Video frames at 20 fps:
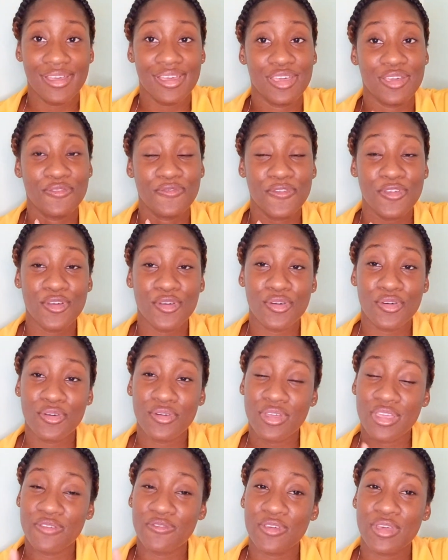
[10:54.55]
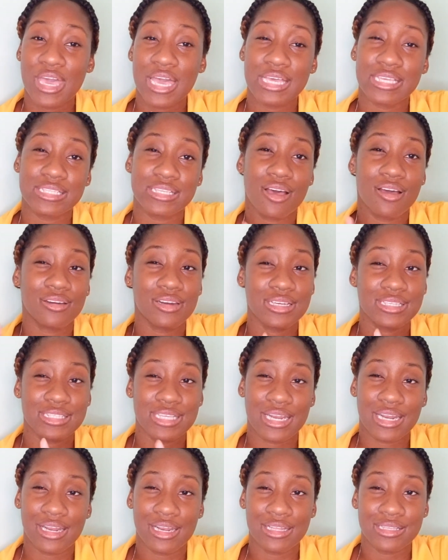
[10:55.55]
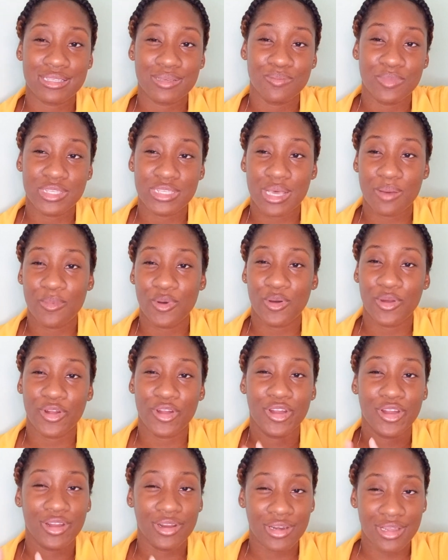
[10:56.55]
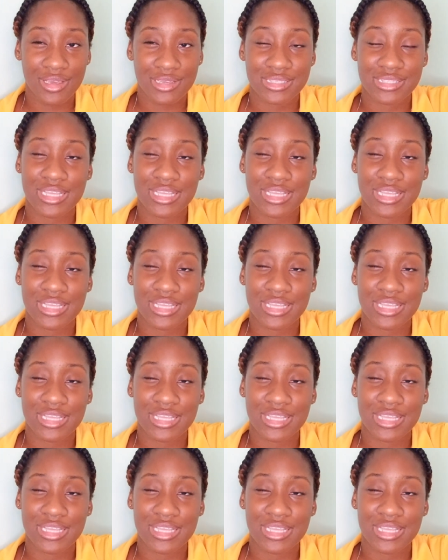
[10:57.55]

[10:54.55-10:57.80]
if you guys understand a little bit about hernias,